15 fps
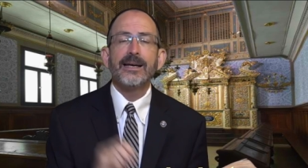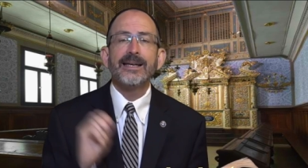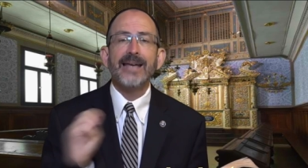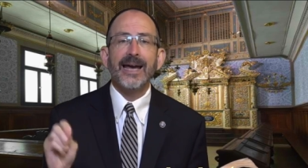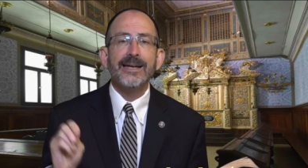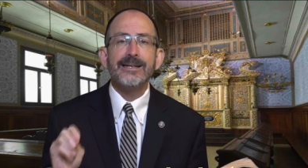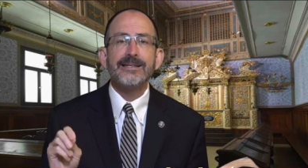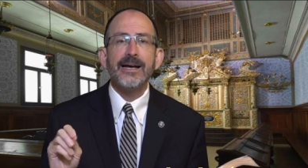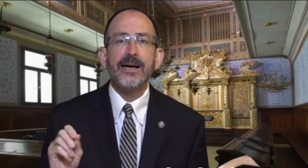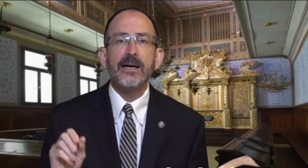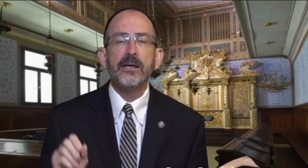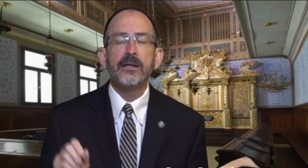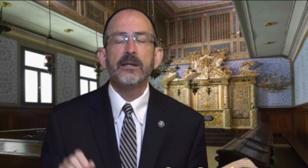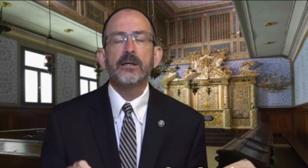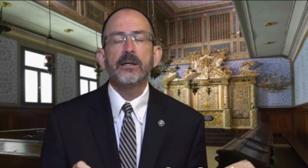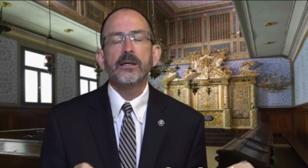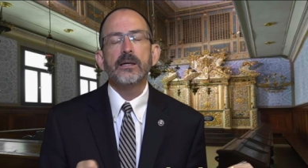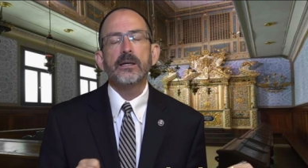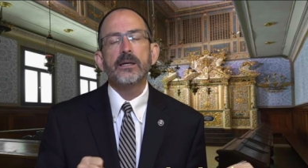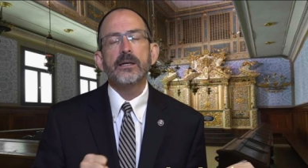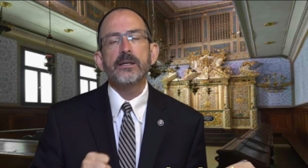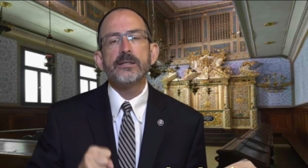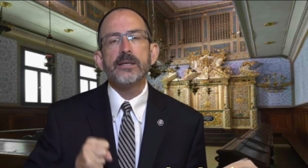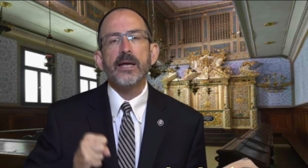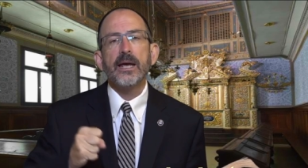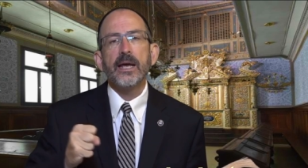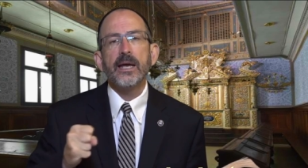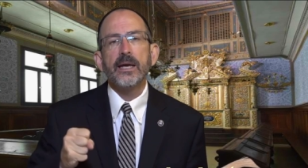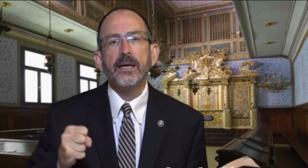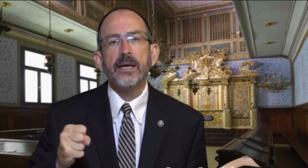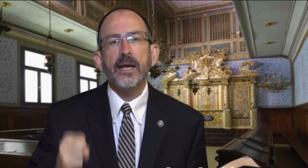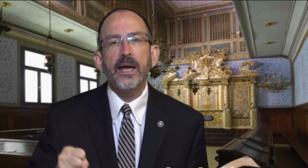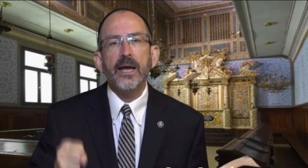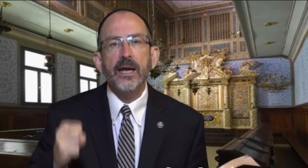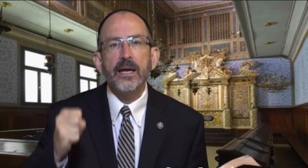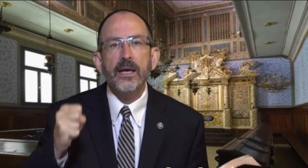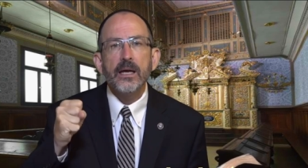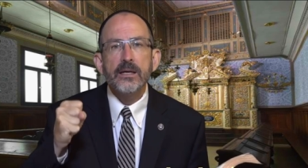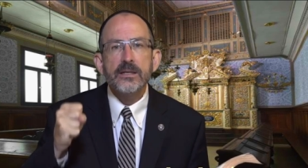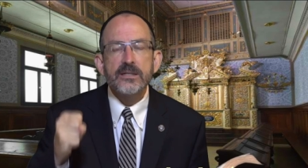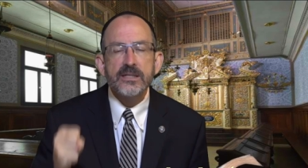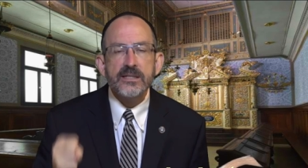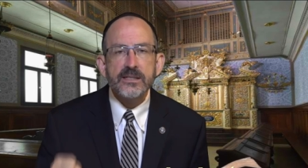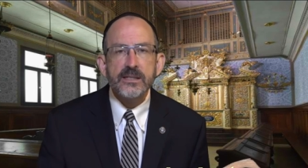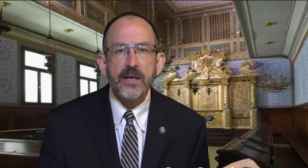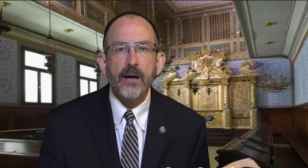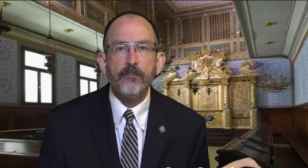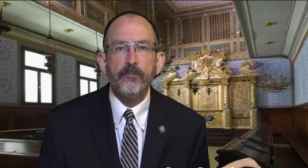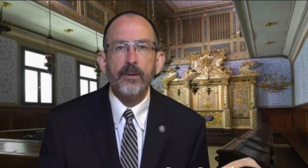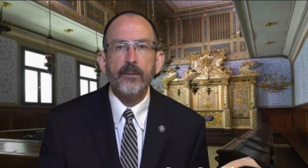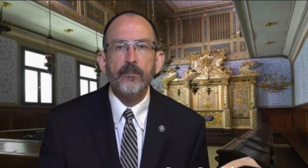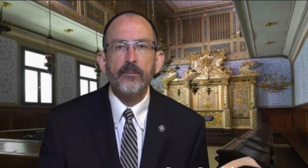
Geza is a, a stump,